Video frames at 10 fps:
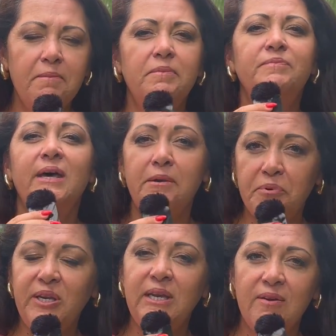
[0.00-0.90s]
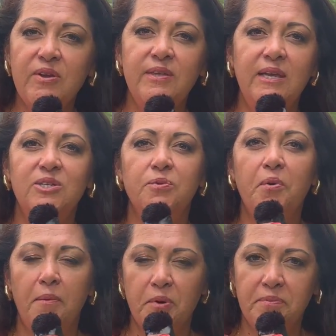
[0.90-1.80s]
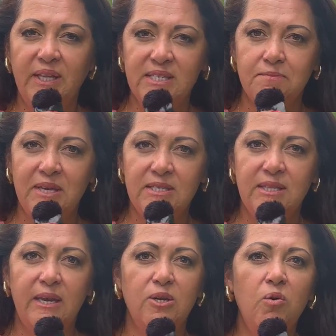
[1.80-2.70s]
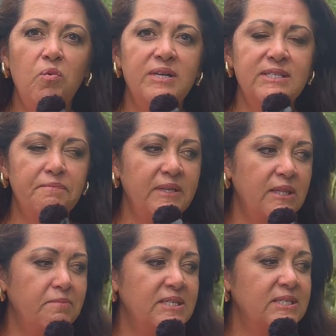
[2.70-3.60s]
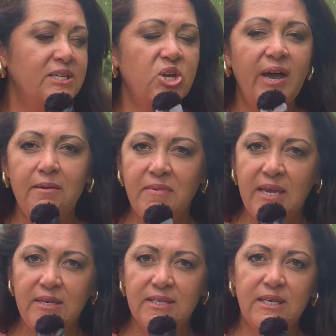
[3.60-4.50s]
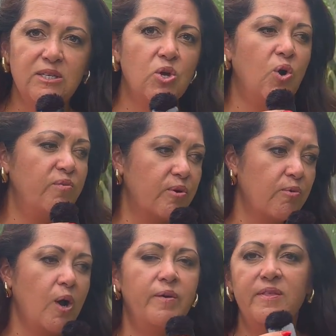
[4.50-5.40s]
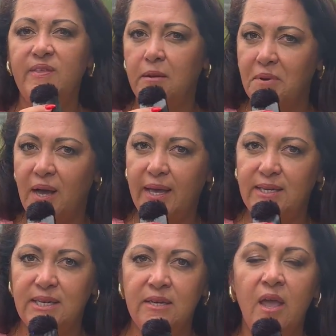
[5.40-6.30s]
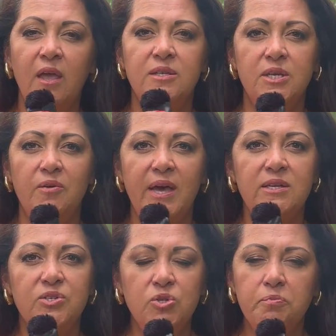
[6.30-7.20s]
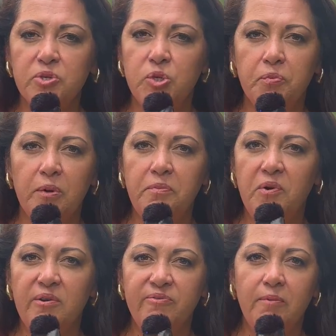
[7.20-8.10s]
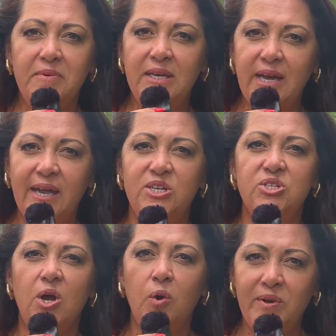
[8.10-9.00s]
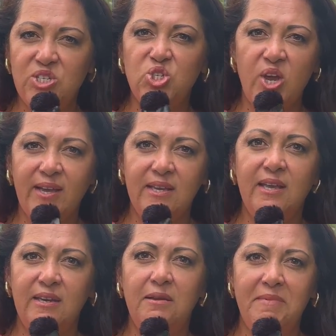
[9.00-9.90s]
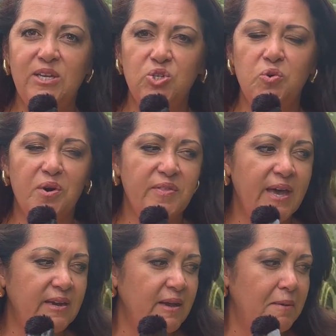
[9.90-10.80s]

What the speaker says: that I'm putting everything into the proper placement, that I don't want something to be such high maintenance that it's overgrowing the thing behind it. So that is super, super important for me to kind of just always check in and make sure that